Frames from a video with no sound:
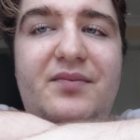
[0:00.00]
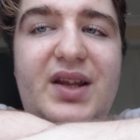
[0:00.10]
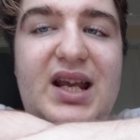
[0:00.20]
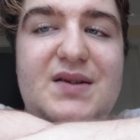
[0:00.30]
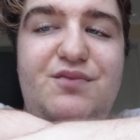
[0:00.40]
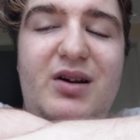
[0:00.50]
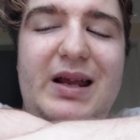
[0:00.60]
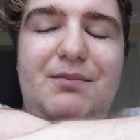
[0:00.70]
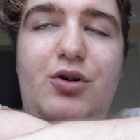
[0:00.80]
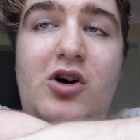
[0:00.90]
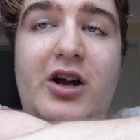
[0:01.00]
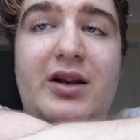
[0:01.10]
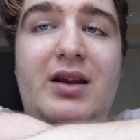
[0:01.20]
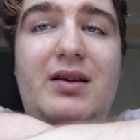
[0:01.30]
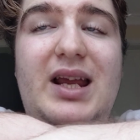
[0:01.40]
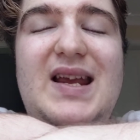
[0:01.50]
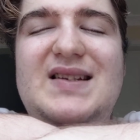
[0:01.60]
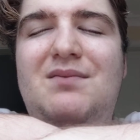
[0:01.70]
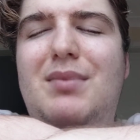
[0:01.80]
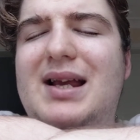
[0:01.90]
He's pretty important.
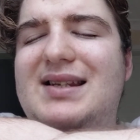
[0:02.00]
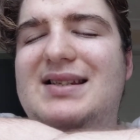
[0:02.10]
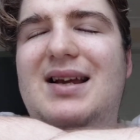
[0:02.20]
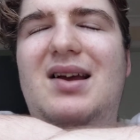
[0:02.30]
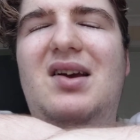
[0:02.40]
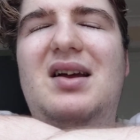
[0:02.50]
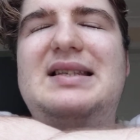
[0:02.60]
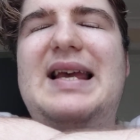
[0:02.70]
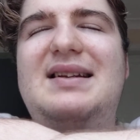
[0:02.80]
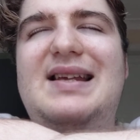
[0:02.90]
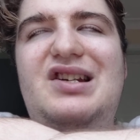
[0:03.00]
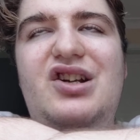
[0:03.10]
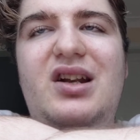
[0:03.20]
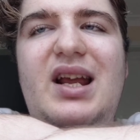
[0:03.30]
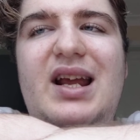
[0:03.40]
He's a master tactician.